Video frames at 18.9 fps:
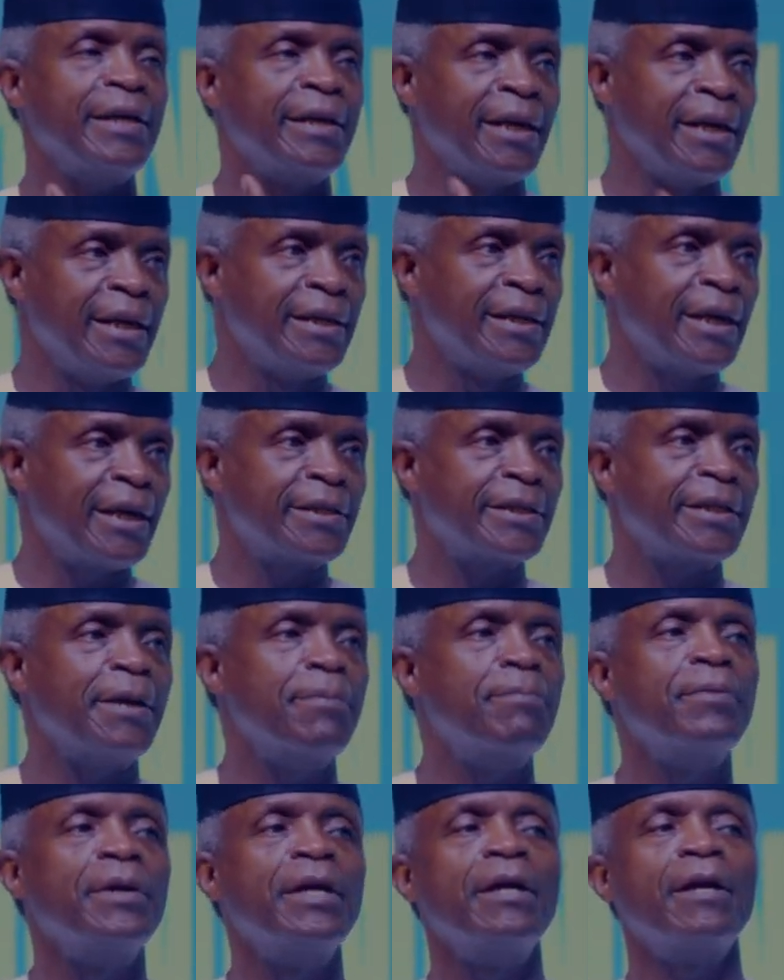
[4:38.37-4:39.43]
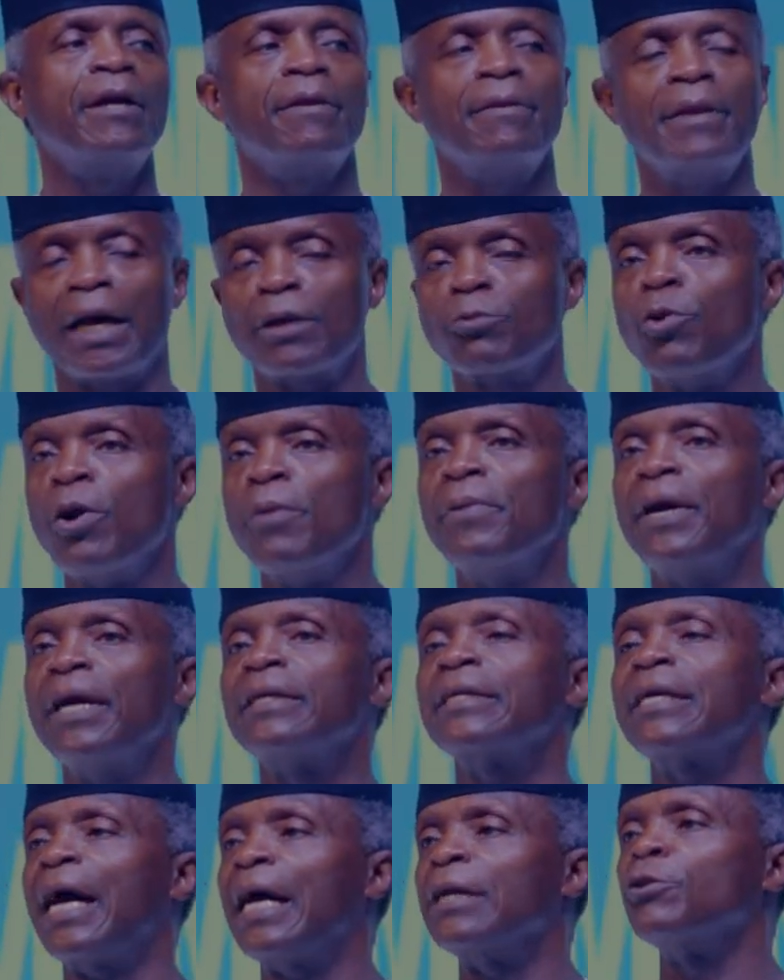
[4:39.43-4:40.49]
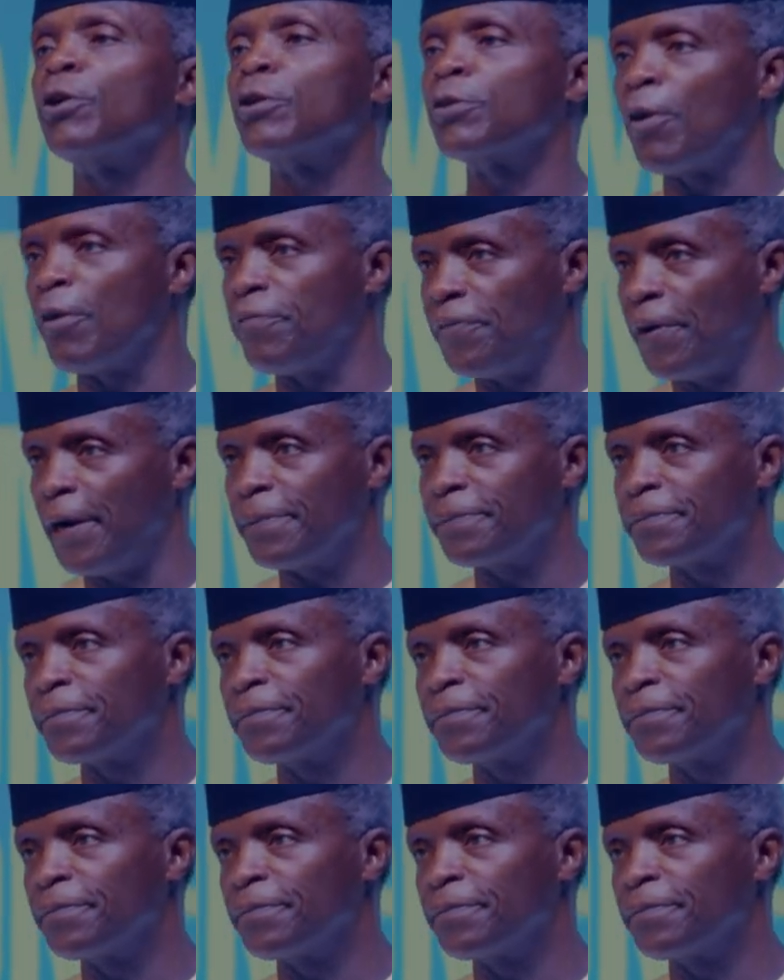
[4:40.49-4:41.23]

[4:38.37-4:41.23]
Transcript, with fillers: in leadership that women cannot offer.